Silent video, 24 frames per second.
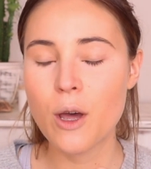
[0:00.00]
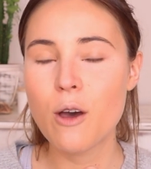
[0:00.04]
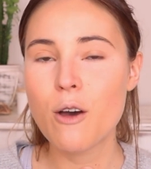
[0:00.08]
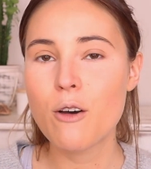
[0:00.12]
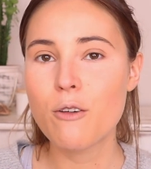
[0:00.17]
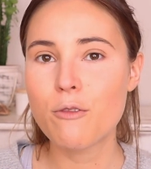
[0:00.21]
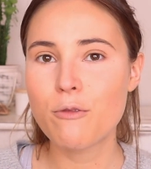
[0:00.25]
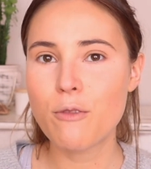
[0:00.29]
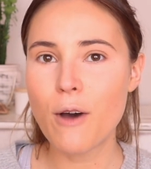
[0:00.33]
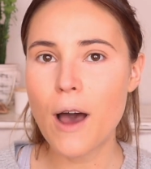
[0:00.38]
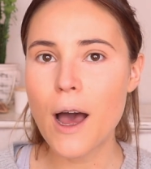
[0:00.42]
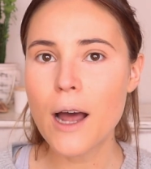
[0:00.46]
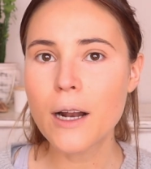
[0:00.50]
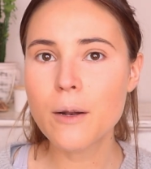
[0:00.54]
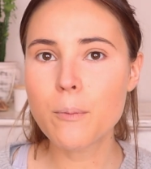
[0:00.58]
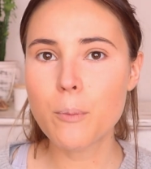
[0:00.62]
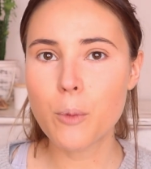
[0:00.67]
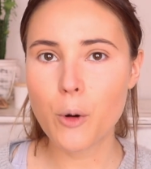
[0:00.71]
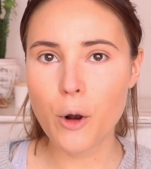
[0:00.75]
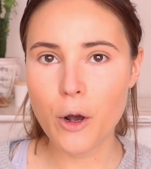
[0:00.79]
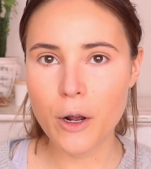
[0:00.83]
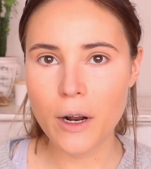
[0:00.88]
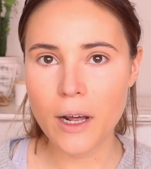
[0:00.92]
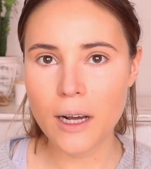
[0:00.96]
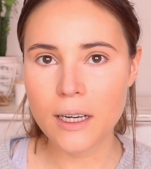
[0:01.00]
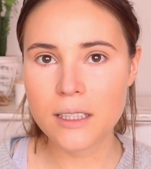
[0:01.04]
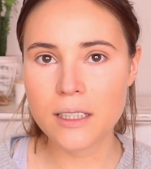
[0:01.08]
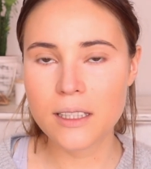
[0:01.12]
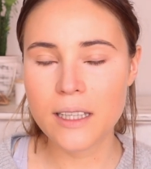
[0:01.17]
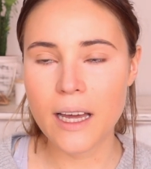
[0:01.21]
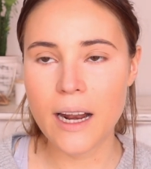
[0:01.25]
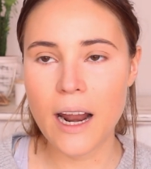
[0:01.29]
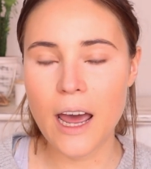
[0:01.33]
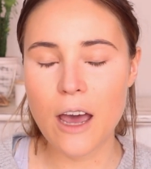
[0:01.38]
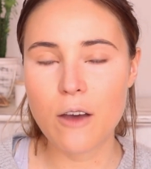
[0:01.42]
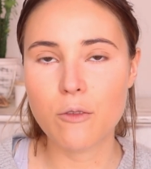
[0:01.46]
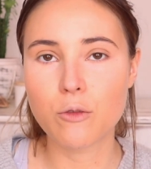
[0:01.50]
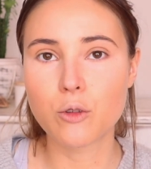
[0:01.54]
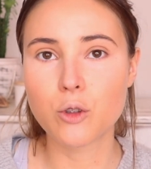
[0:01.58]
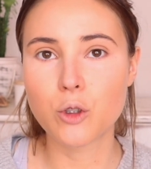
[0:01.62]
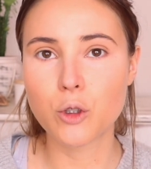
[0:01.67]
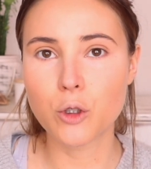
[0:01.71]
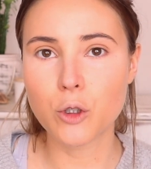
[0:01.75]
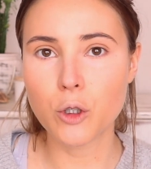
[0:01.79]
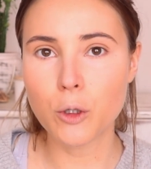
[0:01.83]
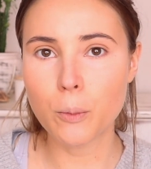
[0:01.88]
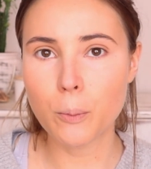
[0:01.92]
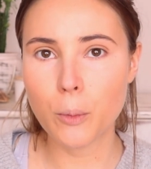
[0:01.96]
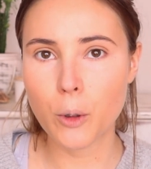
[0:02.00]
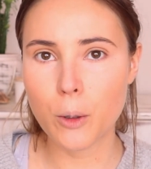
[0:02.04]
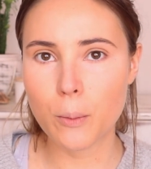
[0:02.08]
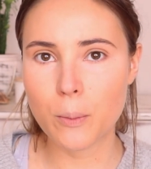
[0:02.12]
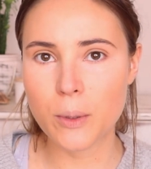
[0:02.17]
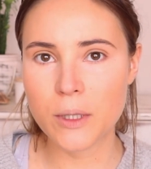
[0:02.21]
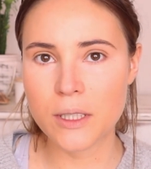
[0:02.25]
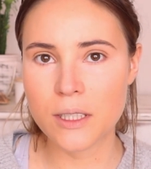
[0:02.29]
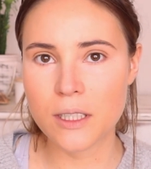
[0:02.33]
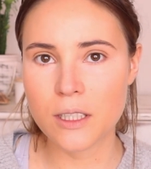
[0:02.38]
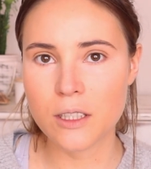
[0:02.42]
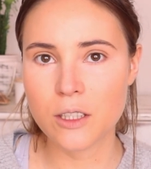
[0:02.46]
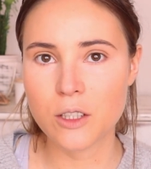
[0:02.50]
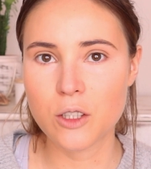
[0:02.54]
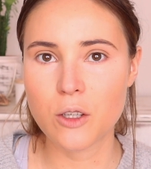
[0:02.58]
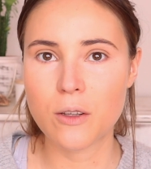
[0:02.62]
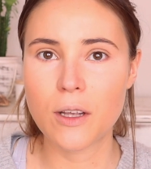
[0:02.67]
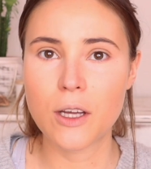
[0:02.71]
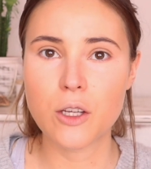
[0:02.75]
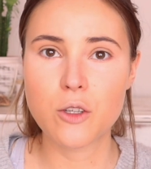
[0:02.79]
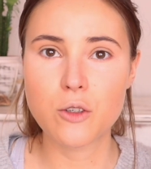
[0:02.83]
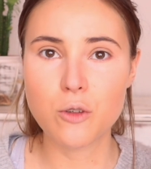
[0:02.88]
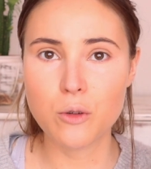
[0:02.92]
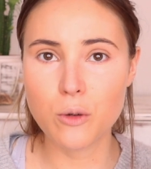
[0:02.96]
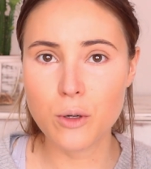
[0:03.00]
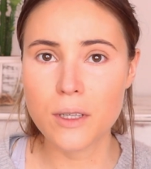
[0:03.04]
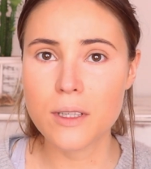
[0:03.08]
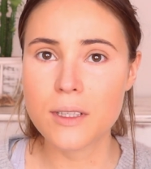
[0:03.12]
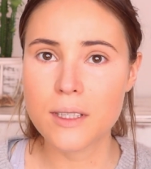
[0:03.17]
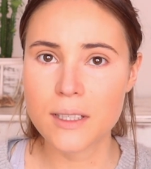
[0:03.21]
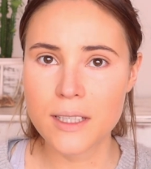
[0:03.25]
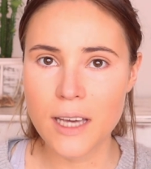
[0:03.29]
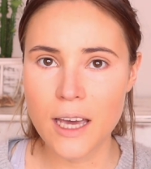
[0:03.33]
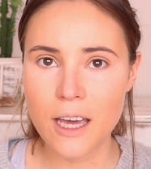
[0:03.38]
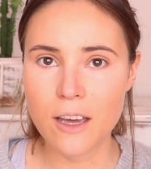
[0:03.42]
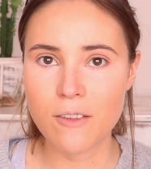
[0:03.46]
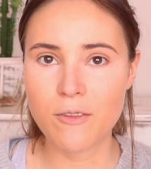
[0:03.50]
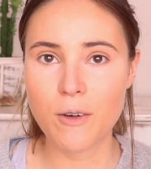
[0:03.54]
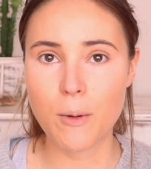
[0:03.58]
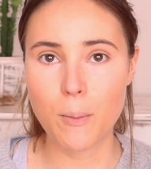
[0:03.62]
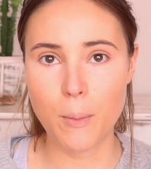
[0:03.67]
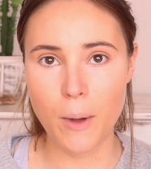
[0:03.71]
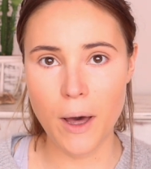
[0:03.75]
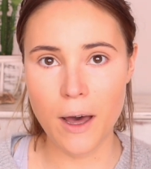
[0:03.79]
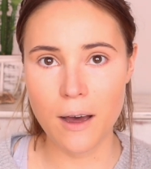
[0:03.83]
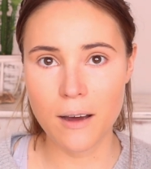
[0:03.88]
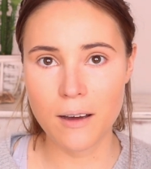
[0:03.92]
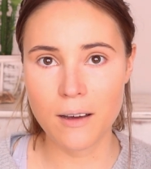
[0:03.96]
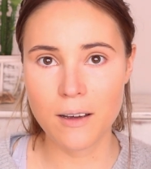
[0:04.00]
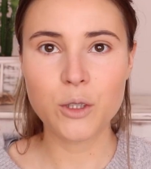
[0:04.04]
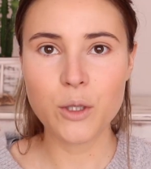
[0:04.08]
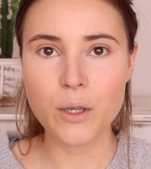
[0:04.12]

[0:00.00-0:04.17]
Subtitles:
Find products that have dual purposes so that you can save a buck.